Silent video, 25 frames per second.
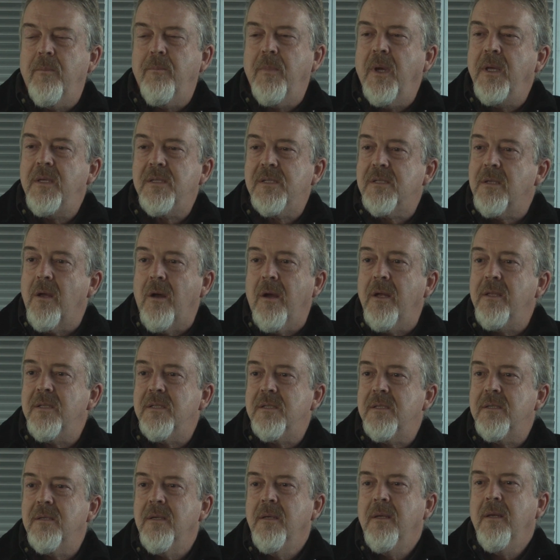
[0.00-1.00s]
make
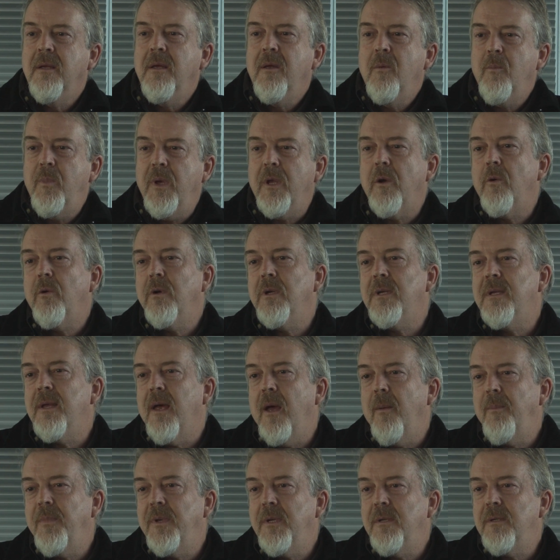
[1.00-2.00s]
science better
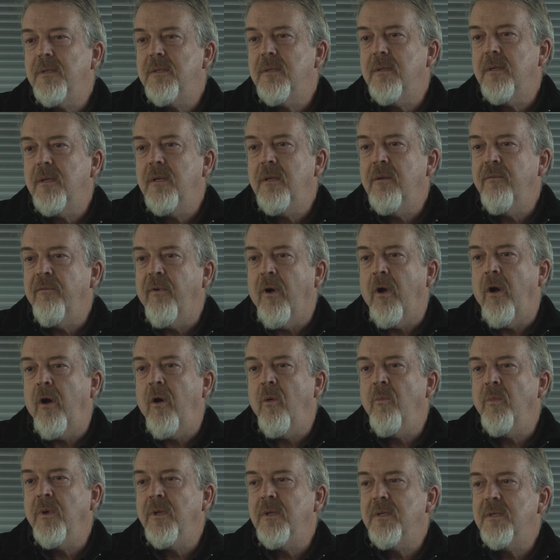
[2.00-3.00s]
adapted to the
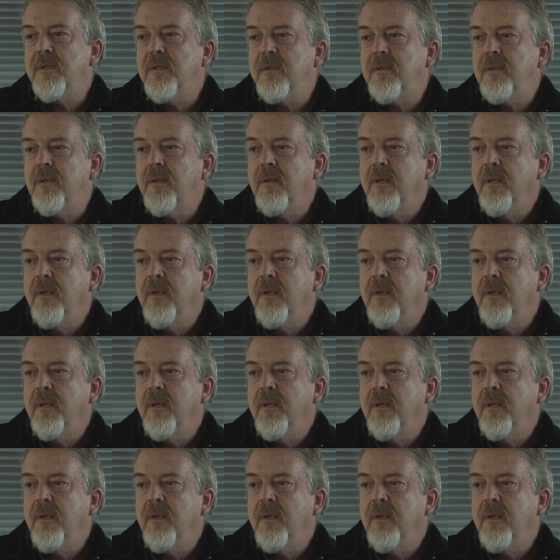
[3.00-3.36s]
environment